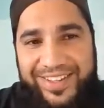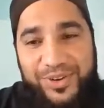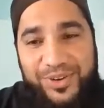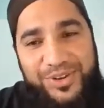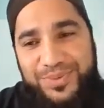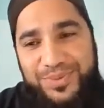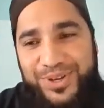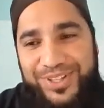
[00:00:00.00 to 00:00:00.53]
And the
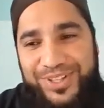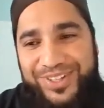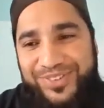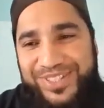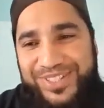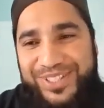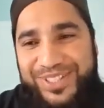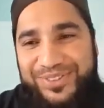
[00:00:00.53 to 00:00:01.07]
MJC
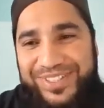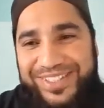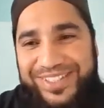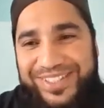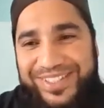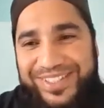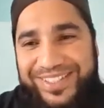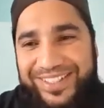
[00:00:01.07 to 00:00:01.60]
also sent out
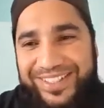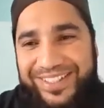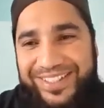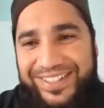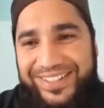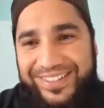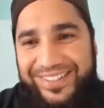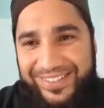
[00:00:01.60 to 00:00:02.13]

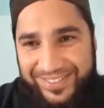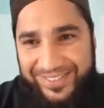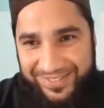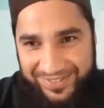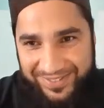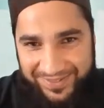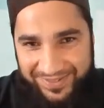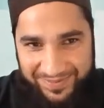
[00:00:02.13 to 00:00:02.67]

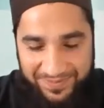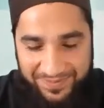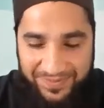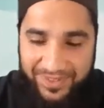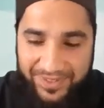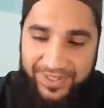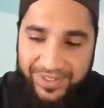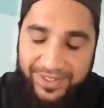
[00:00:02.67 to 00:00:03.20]

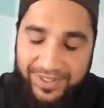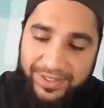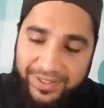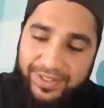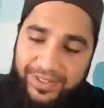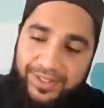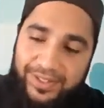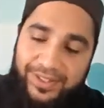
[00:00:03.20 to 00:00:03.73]
a
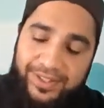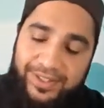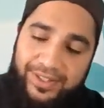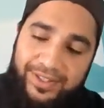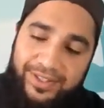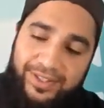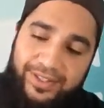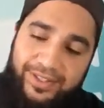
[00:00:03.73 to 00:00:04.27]

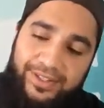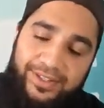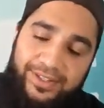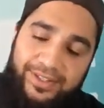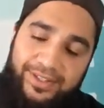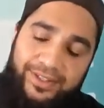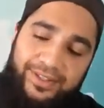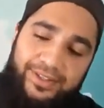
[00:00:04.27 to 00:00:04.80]
fatwa saying we
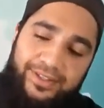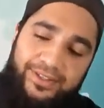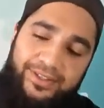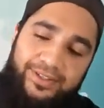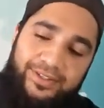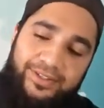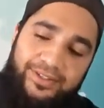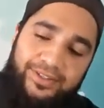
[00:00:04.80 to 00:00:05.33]
should fast on
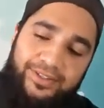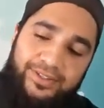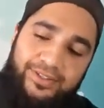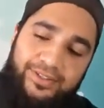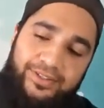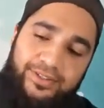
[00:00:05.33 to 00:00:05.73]
Friday.